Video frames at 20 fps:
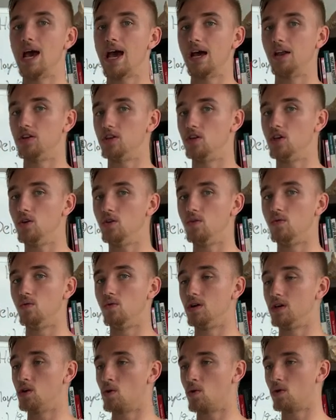And you,
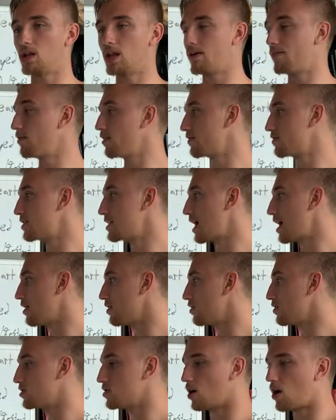your level of
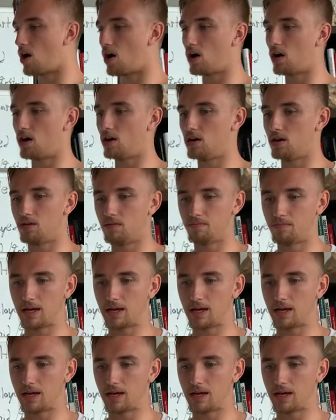standards are